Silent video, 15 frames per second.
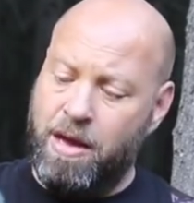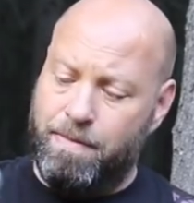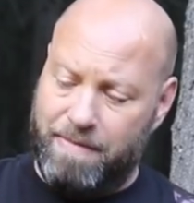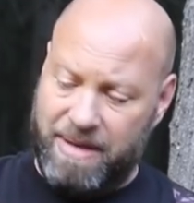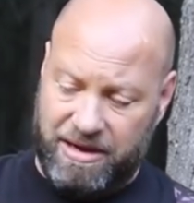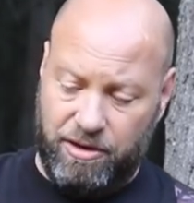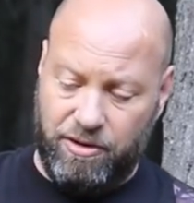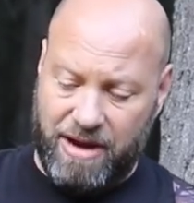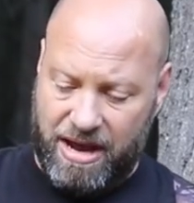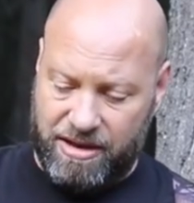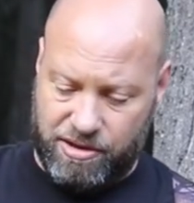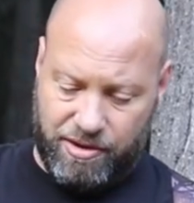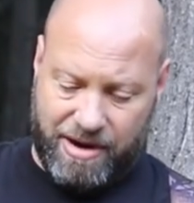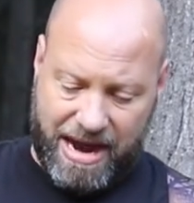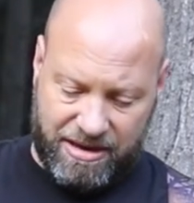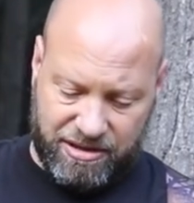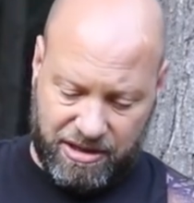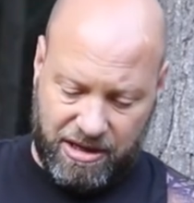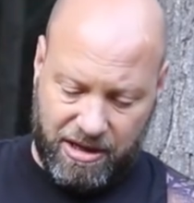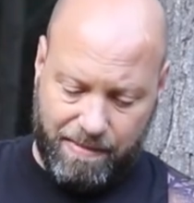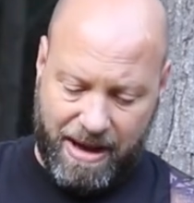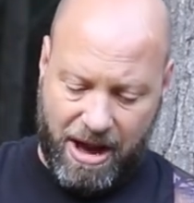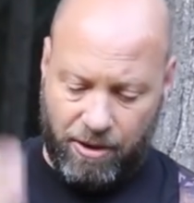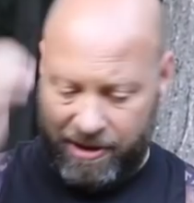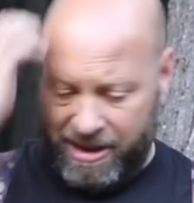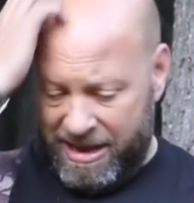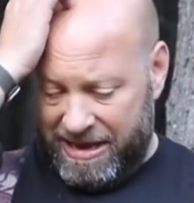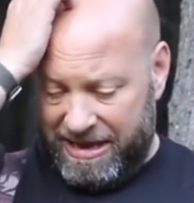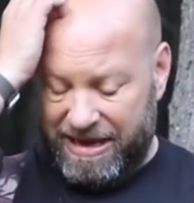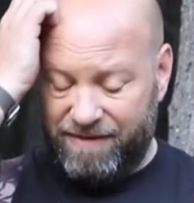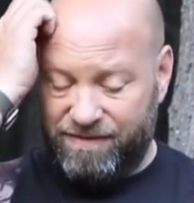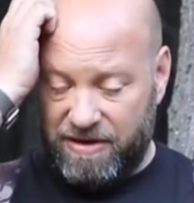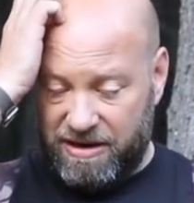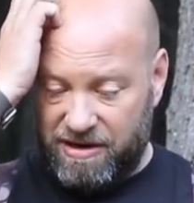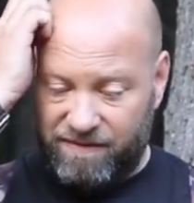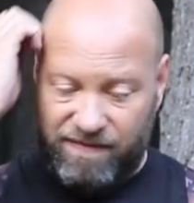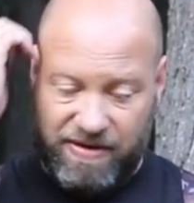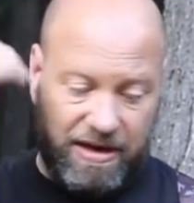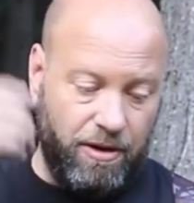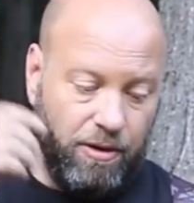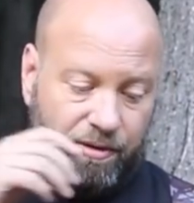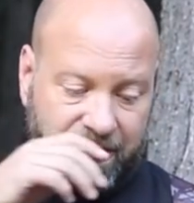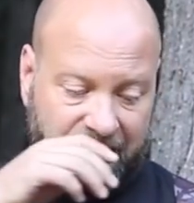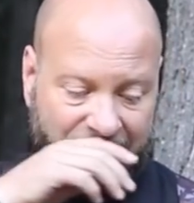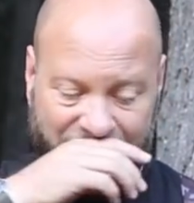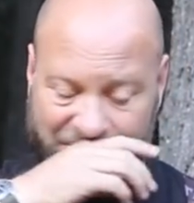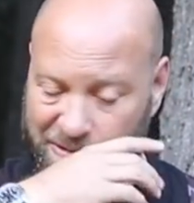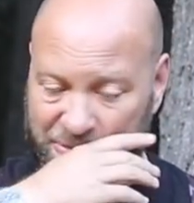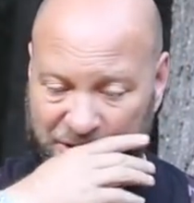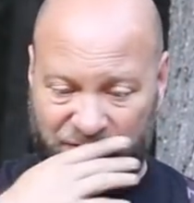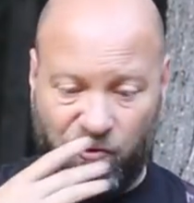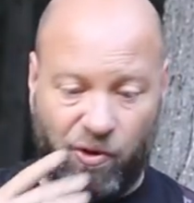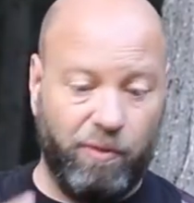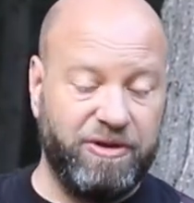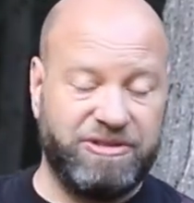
many of you guys are asking about, even in the videos that I've done before,